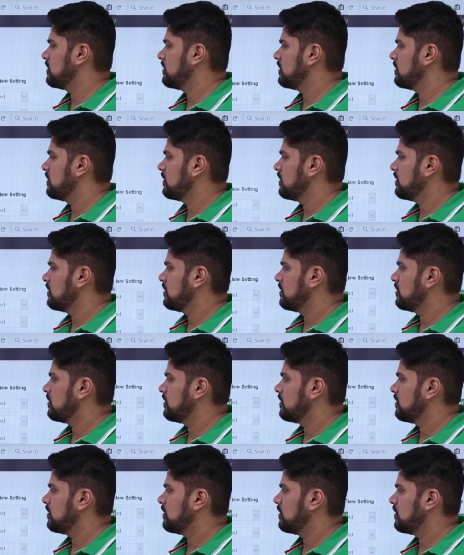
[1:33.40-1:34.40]

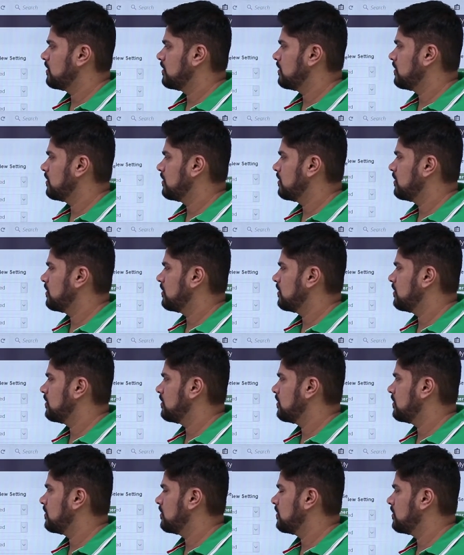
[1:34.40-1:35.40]

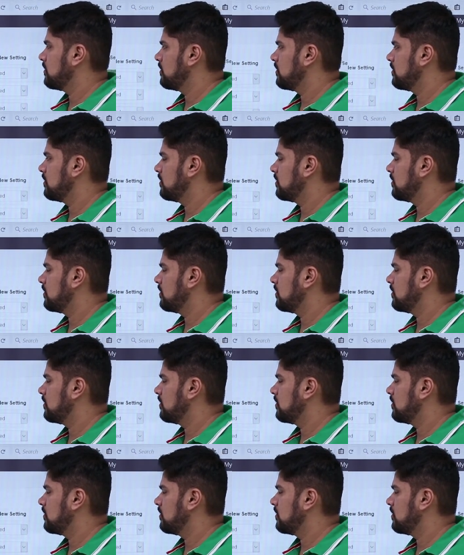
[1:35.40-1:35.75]
[no speech]